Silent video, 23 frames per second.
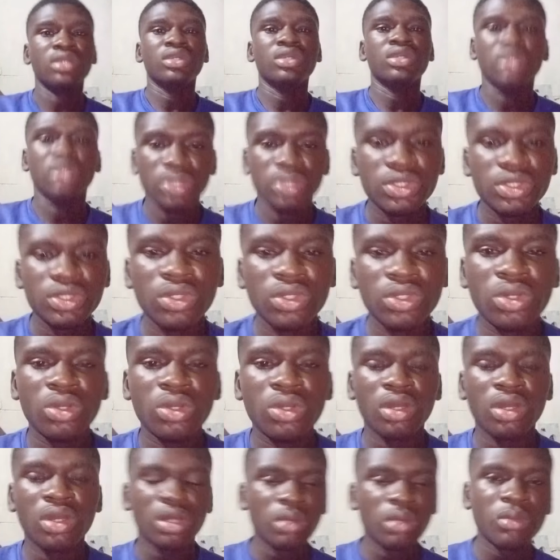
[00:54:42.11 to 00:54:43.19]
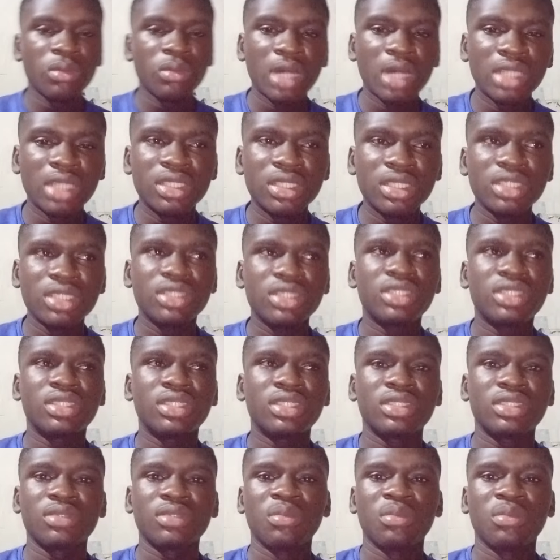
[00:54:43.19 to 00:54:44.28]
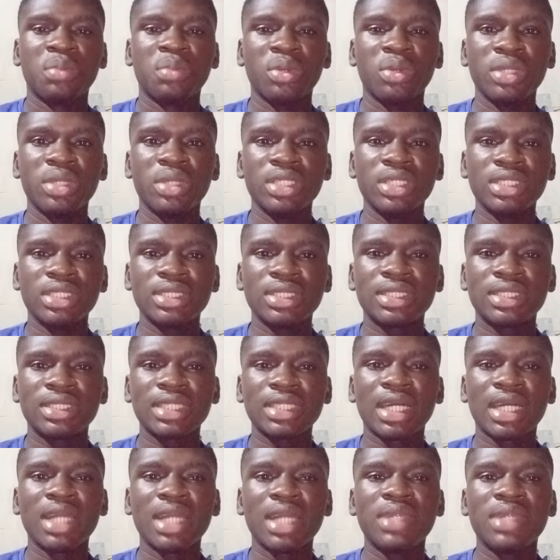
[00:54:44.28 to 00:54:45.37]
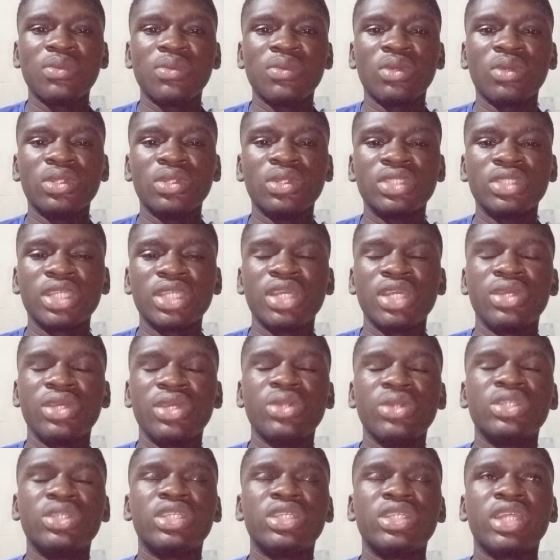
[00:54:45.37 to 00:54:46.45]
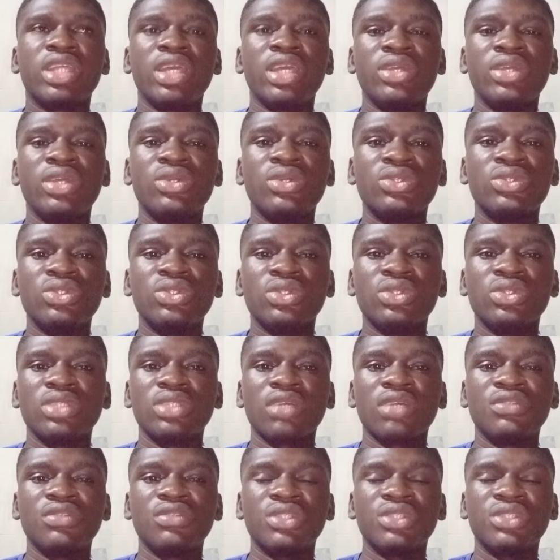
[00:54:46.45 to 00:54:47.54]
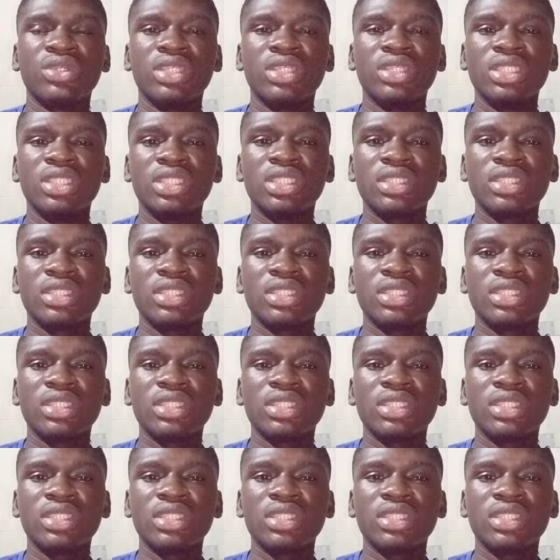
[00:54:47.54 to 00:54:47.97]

So at this point, I want to say a huge thank you to those who have joined.